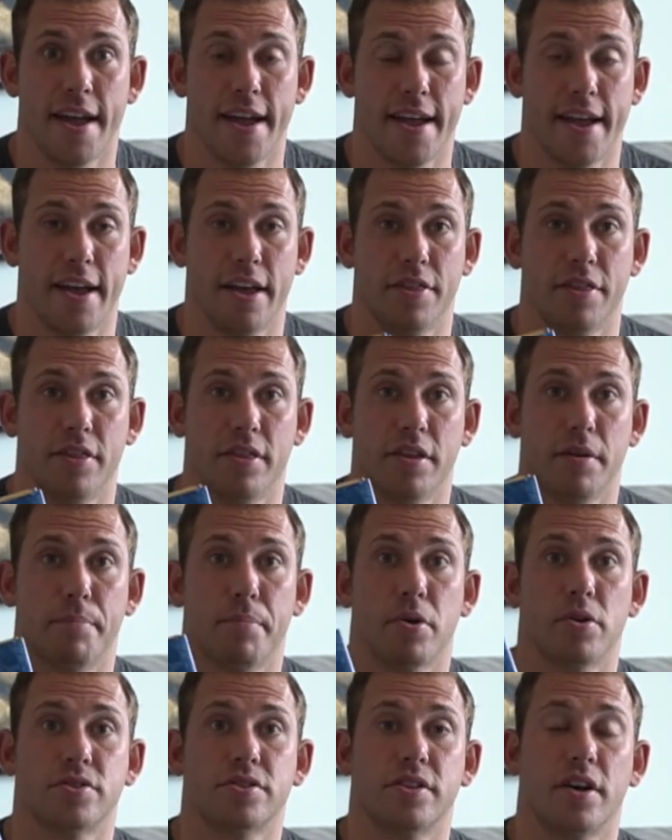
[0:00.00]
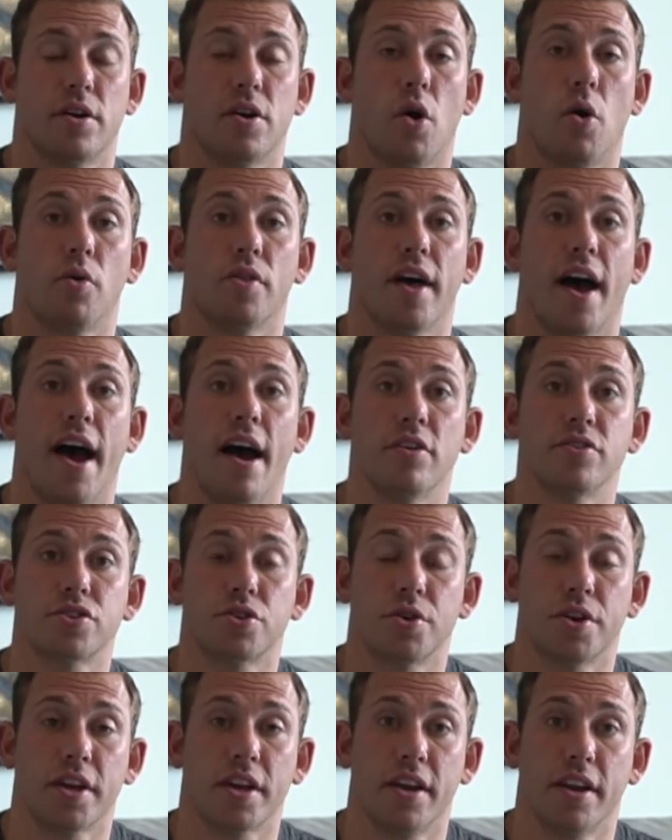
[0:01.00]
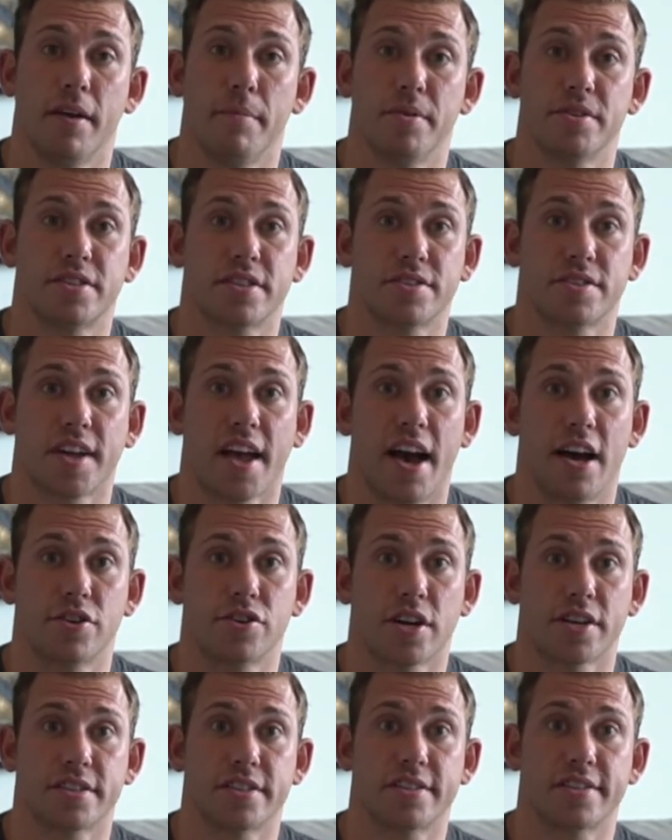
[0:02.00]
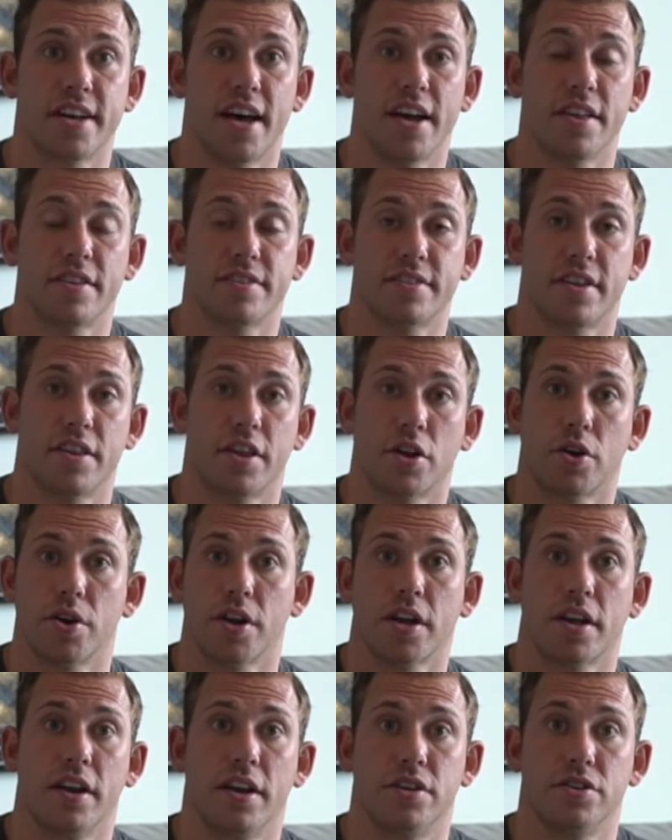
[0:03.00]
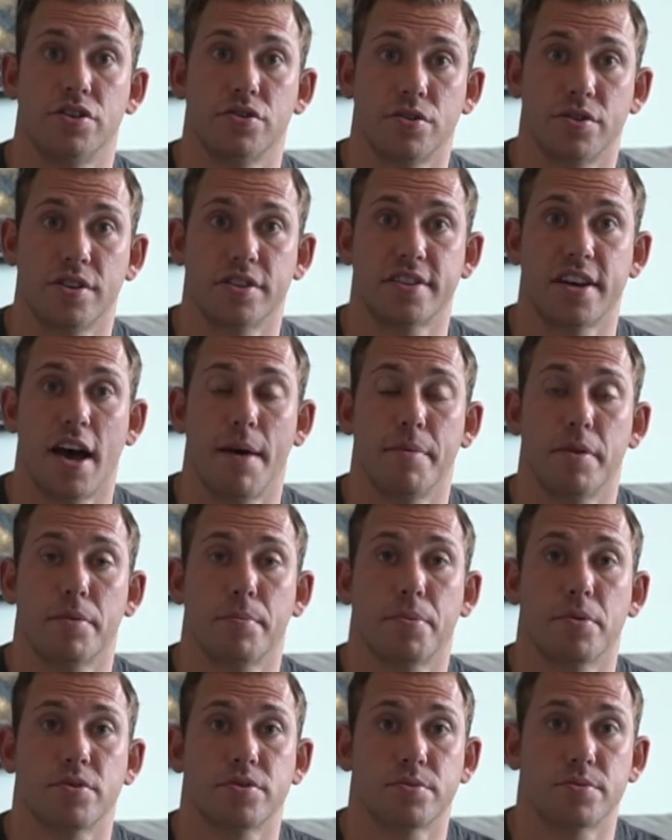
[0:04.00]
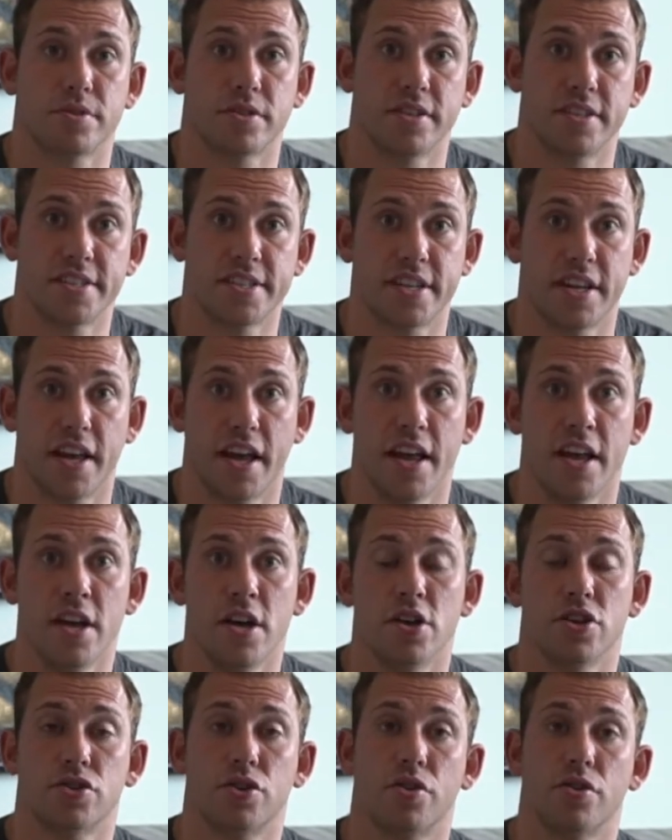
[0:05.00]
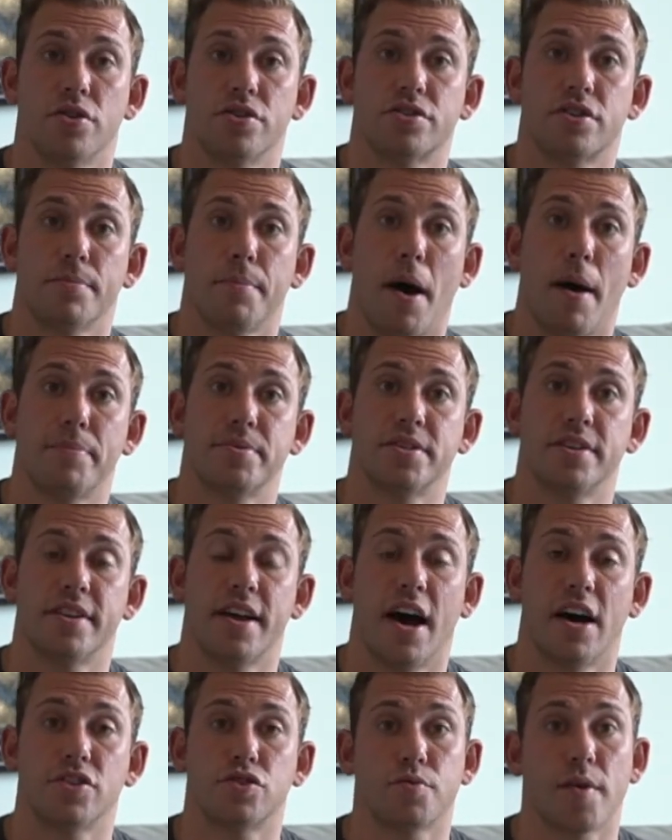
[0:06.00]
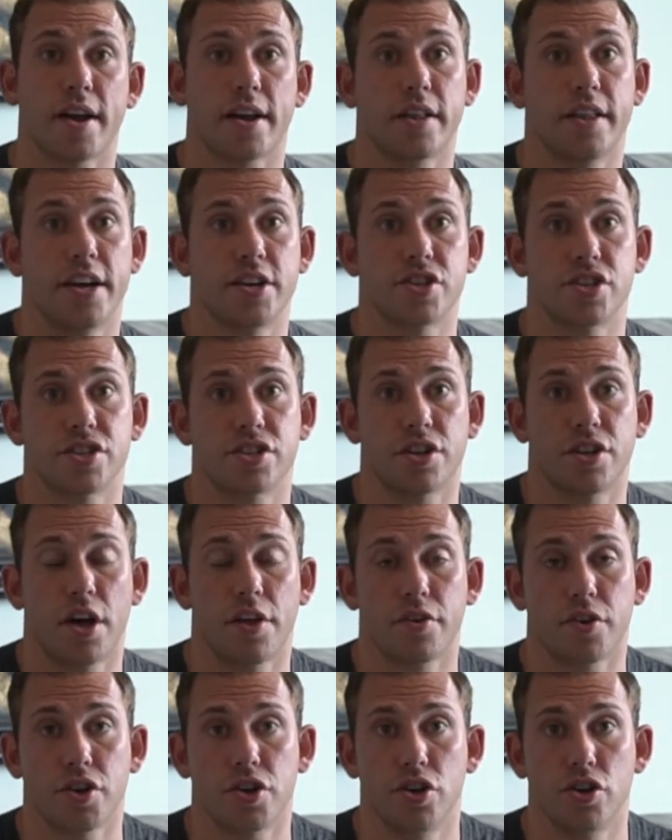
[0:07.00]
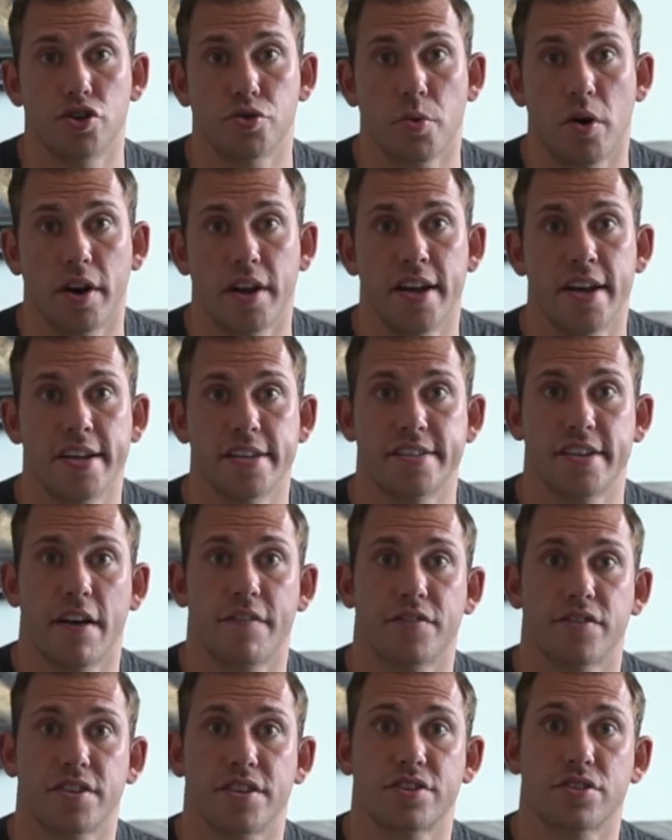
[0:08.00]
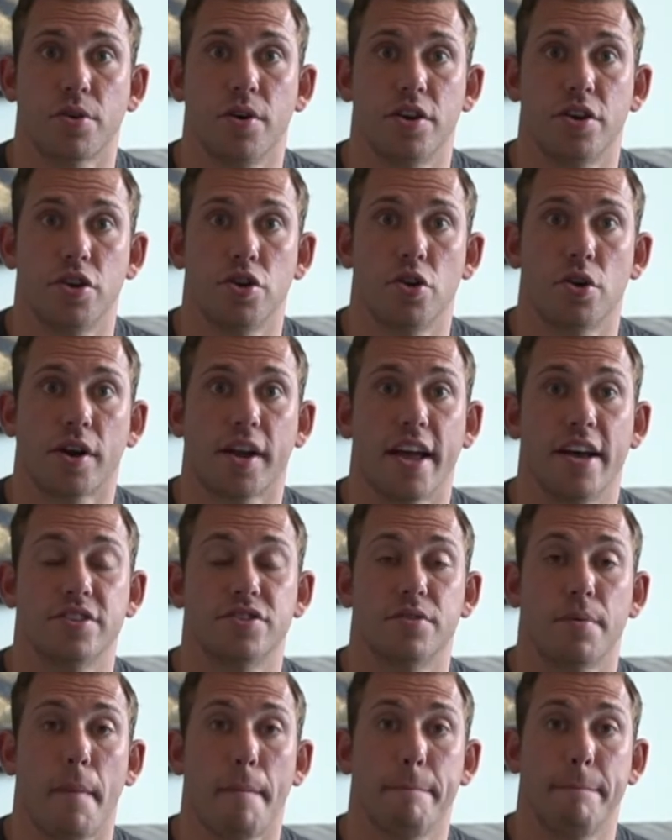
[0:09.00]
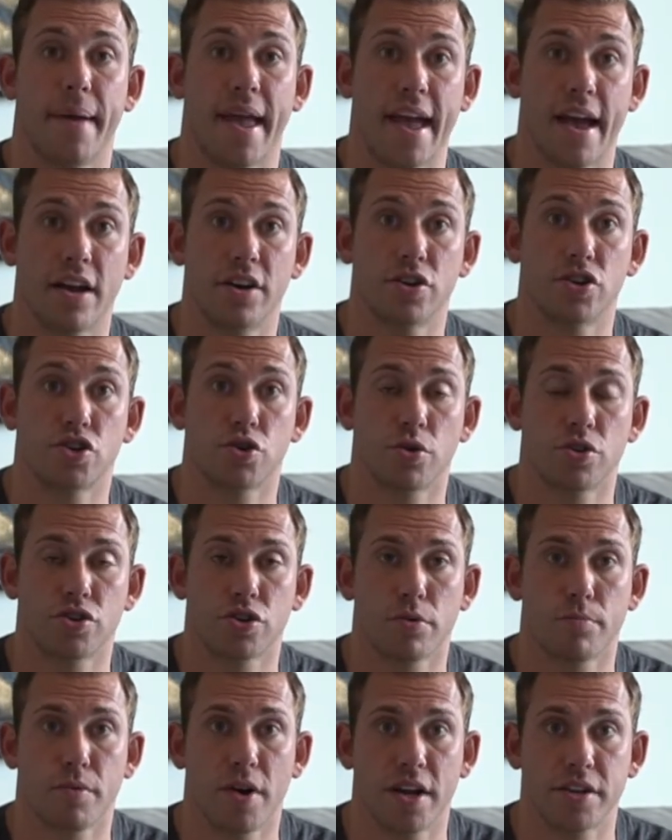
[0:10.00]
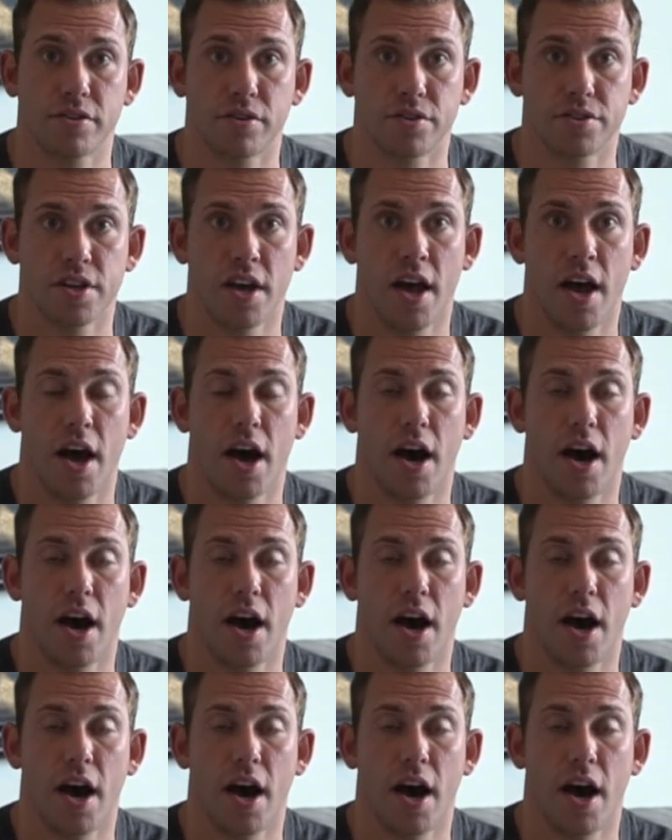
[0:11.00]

And the person that owned the house couldn't get in because this contract was signed. They said they couldn't get in during the time the person was listing it. So there is some ups and downs. Regulations, another huge one. San Francisco and New York has banned short-term rentals.